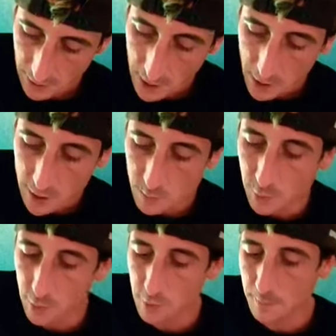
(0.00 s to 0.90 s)
Because
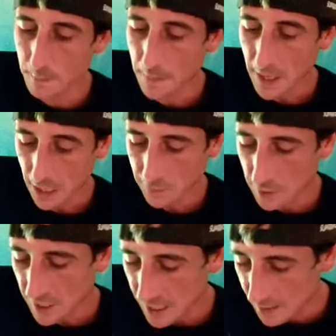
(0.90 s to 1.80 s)
blue, if you
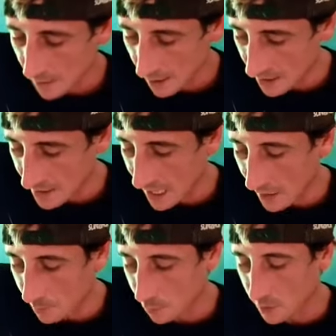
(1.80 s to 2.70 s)
think about it, yeah,
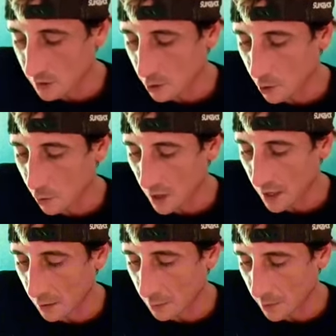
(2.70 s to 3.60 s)
blue, it took a
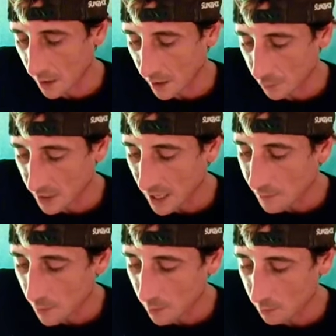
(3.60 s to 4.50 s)
while, but we gave
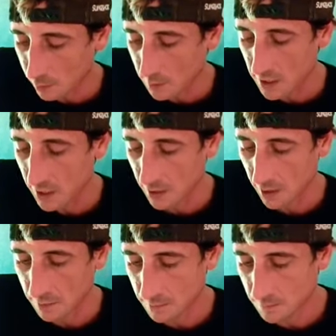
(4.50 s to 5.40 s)
up on blue
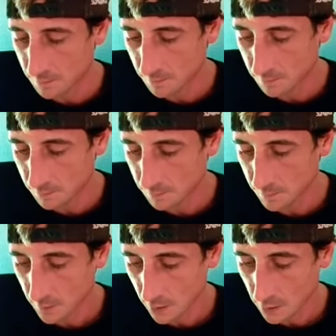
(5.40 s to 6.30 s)
immediately.
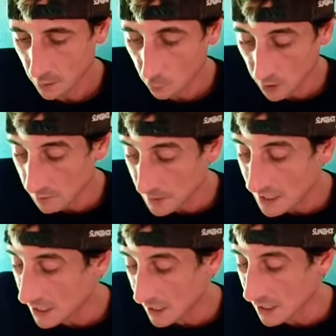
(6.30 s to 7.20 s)
We
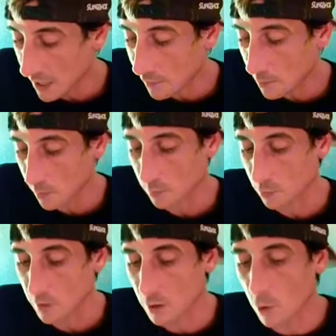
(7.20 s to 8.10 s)
immediately gave up on blue.
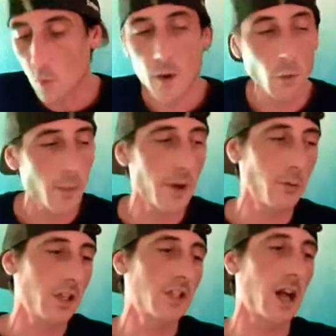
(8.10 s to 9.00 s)
We took one whip and
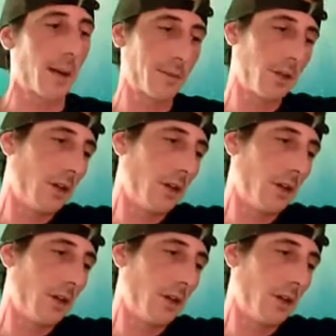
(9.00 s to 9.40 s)
we stopped.